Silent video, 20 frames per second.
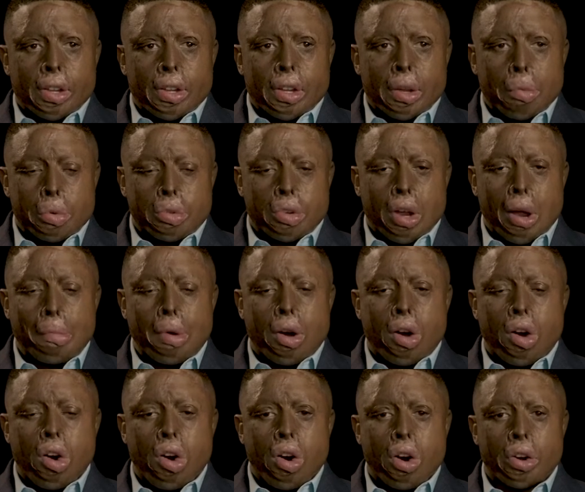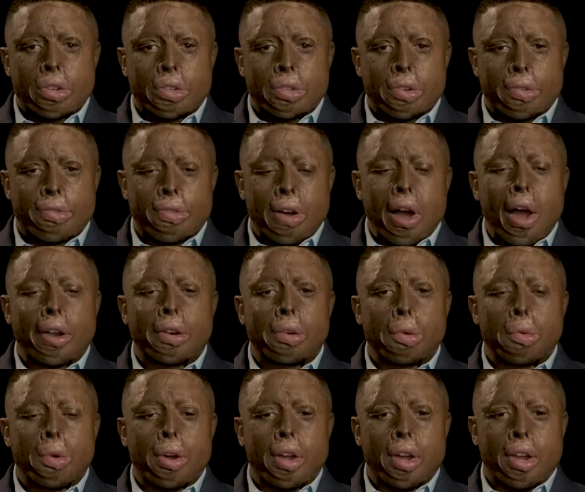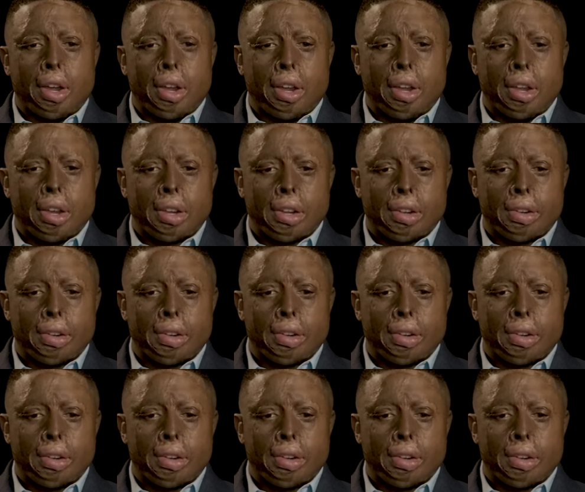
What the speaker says: it was on my heart to find a way